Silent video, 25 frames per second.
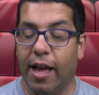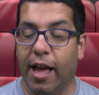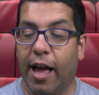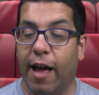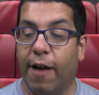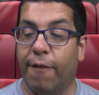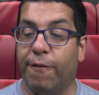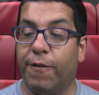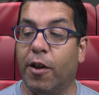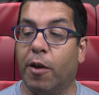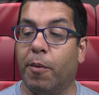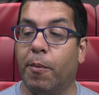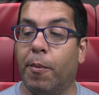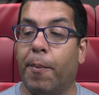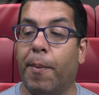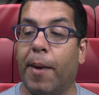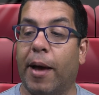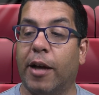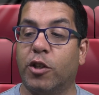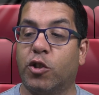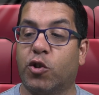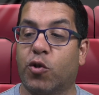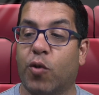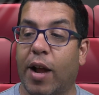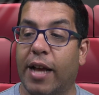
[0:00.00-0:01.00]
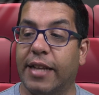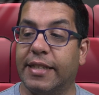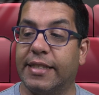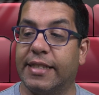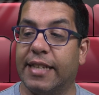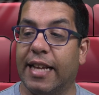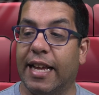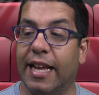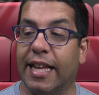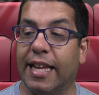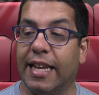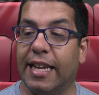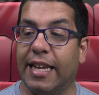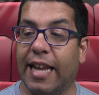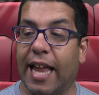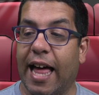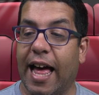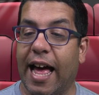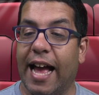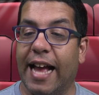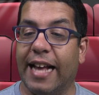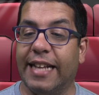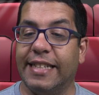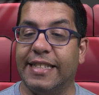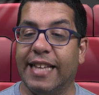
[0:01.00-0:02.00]
A film about trust,
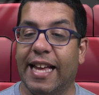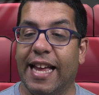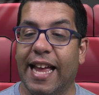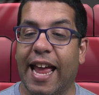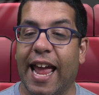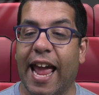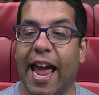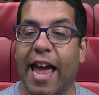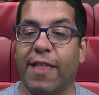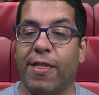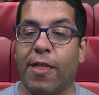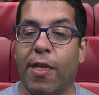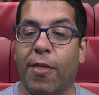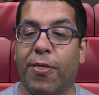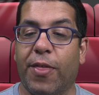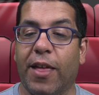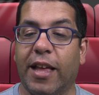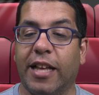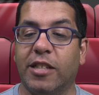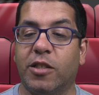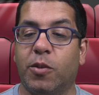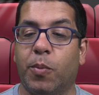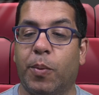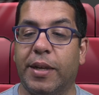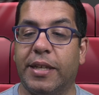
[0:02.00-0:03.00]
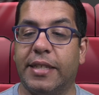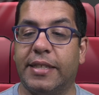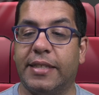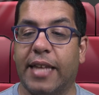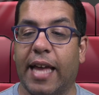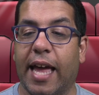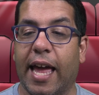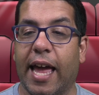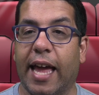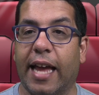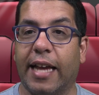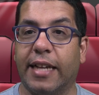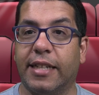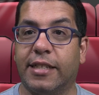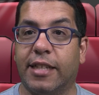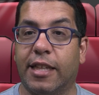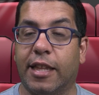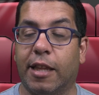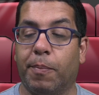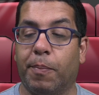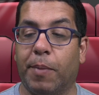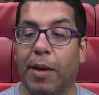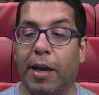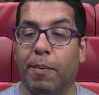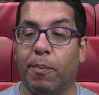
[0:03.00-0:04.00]
lies, and the things we say to
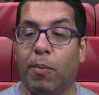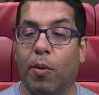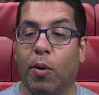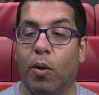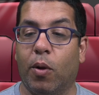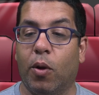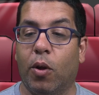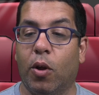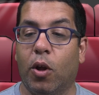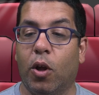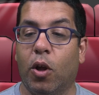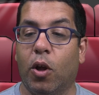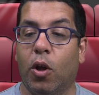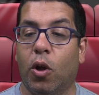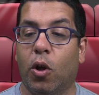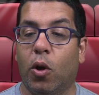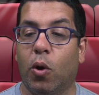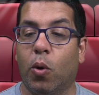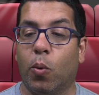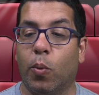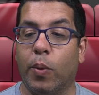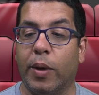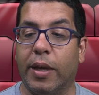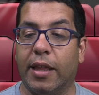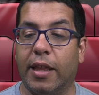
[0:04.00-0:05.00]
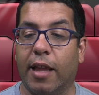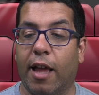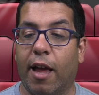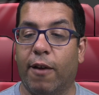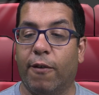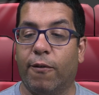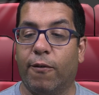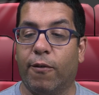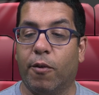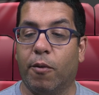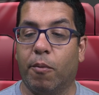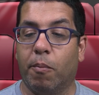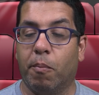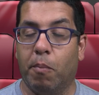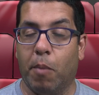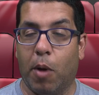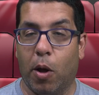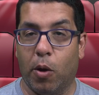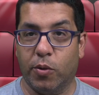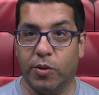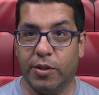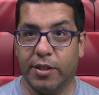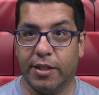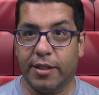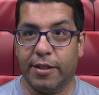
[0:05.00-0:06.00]
the people we love
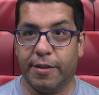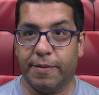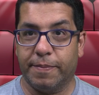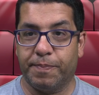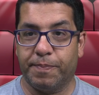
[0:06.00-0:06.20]
most.